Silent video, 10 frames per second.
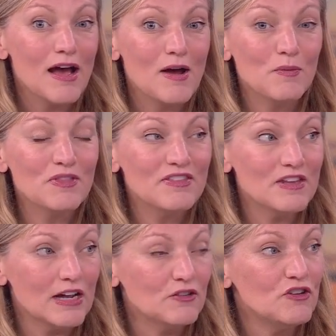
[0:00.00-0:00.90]
within
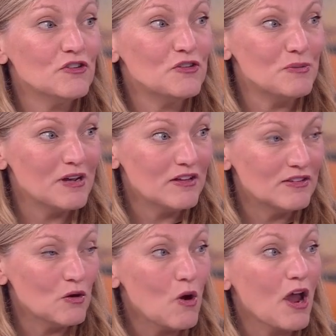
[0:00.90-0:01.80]
the next year or two,
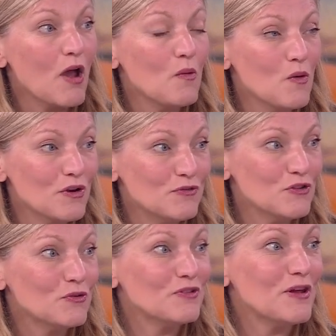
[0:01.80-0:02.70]
because the cohort of
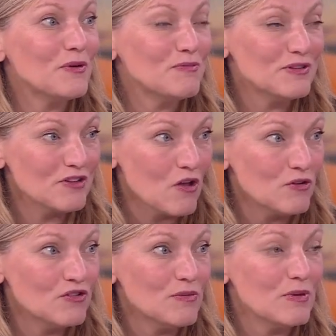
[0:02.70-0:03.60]
children that we've been
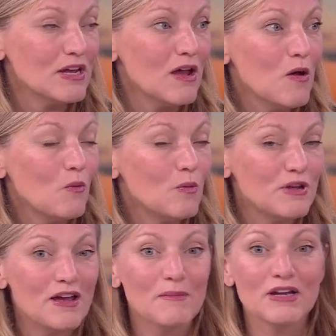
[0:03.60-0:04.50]
scholarshiping will
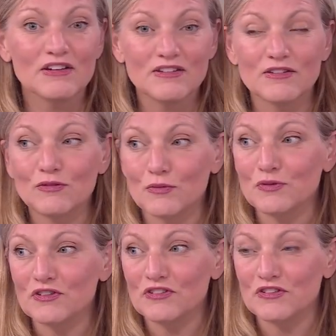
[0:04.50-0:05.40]
be coming into the
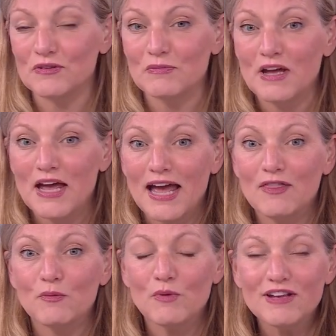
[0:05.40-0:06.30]
school system.
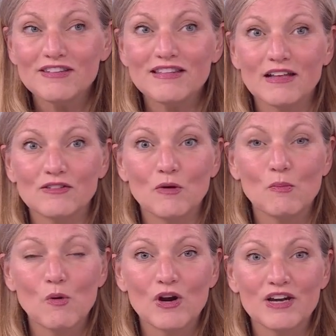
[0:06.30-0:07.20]
And the reason that's so
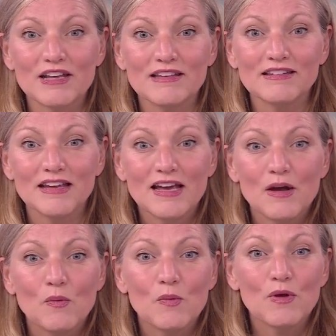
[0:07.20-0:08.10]
important is,
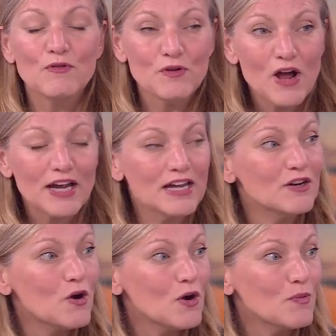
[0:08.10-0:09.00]
if you're not
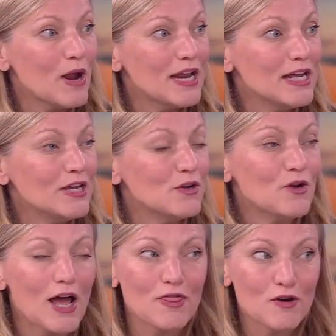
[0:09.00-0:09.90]
kindergarten ready,
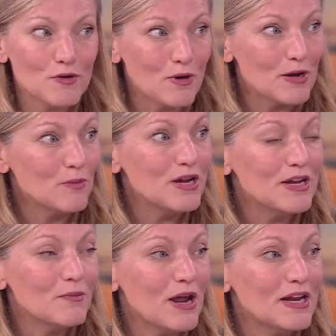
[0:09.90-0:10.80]
you're not 3rd grade
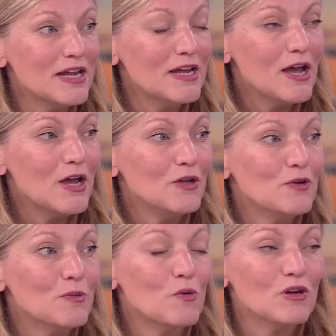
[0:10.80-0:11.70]
reading ready,
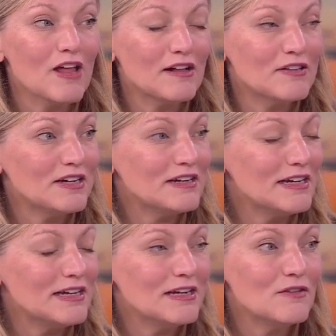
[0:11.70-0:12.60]
you're more likely to
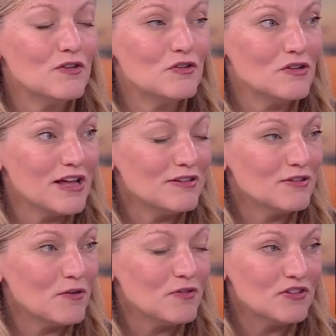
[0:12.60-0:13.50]
need individualized
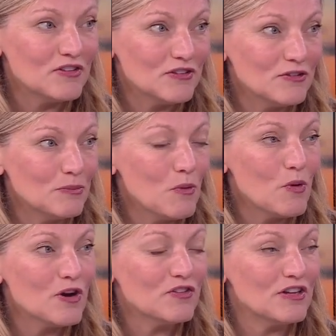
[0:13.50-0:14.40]
services and
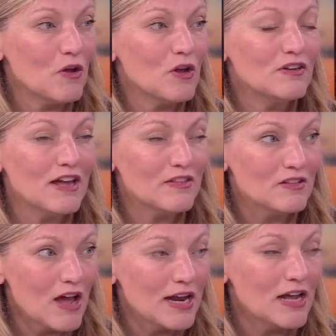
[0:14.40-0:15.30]
supports, and on down the
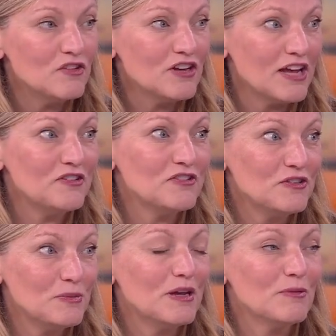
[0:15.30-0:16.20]
line, education
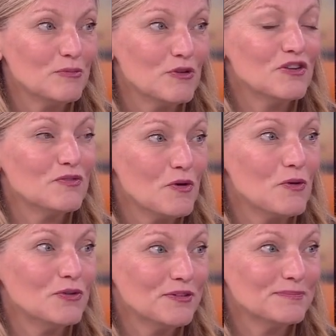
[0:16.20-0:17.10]
just becomes more
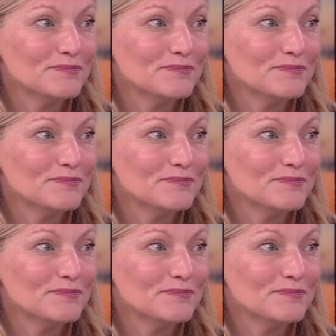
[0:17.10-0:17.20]
difficult.